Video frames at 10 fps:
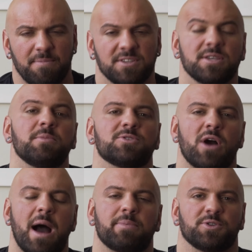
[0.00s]
supplements are
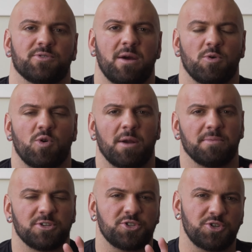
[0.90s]
optional, they're not required.
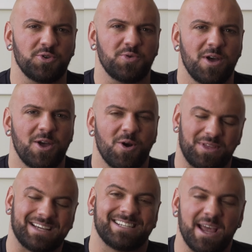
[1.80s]
But
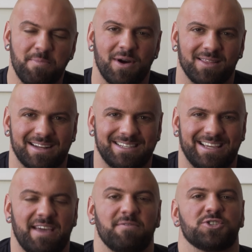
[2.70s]
the example I like to
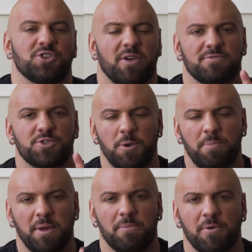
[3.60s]
give is, so you have two
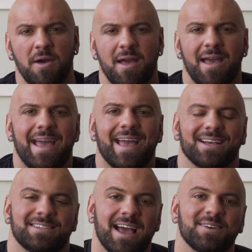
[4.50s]
people,
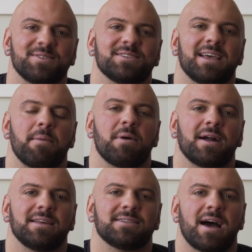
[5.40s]
exactly the same
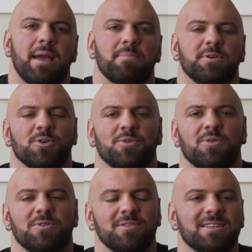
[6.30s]
body type.
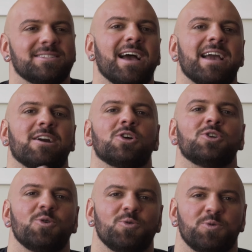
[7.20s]
Let's say I
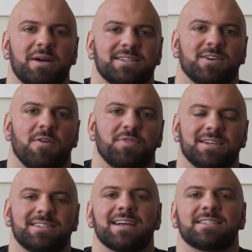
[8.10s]
cloned myself, the
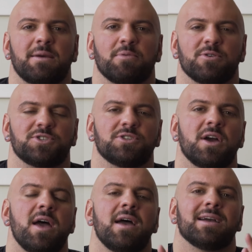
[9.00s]
exact same person,
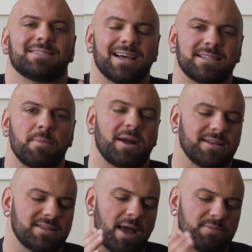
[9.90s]
exact same body
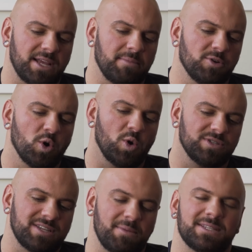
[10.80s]
type, same
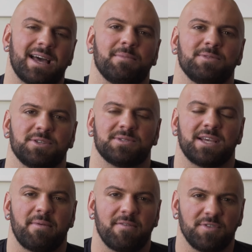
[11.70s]
goals, same metabolism,
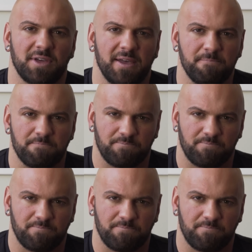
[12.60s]
same everything,